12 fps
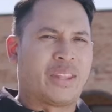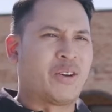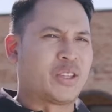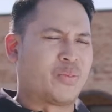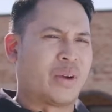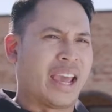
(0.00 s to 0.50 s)
That
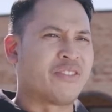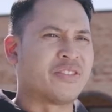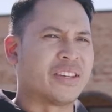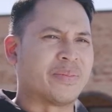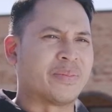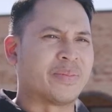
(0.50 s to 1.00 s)
was brave
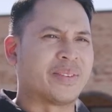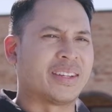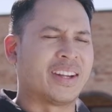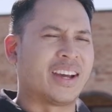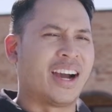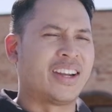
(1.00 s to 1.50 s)
of them.
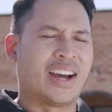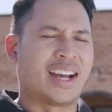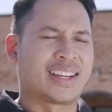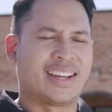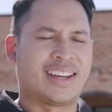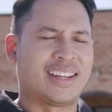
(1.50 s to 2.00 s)
You know,
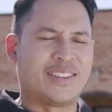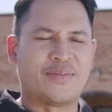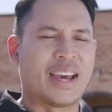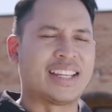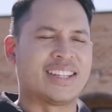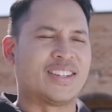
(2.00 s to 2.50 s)
I can't
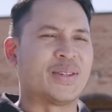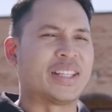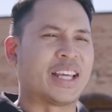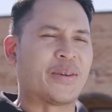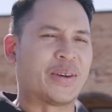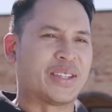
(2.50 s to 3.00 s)
imagine
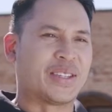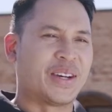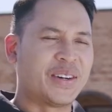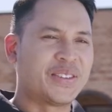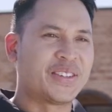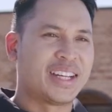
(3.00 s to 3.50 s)
doing that
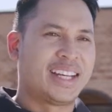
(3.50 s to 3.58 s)
myself.